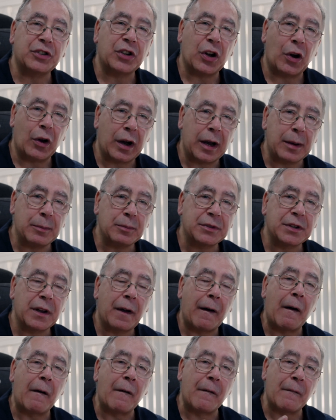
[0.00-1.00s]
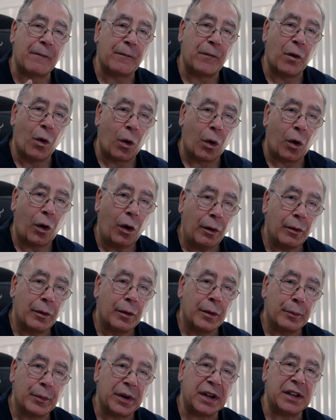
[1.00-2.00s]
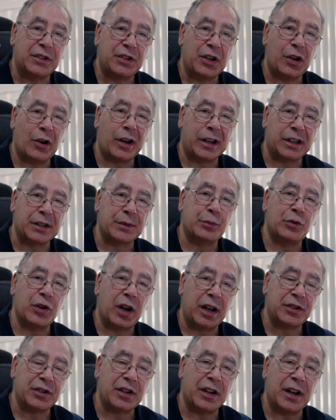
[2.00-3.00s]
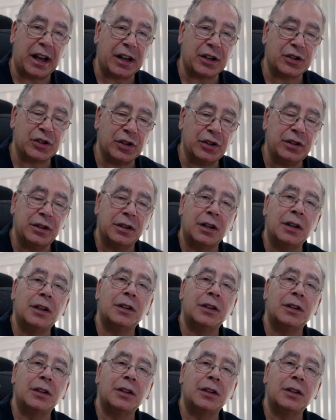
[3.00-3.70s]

x4 PCI Express connection,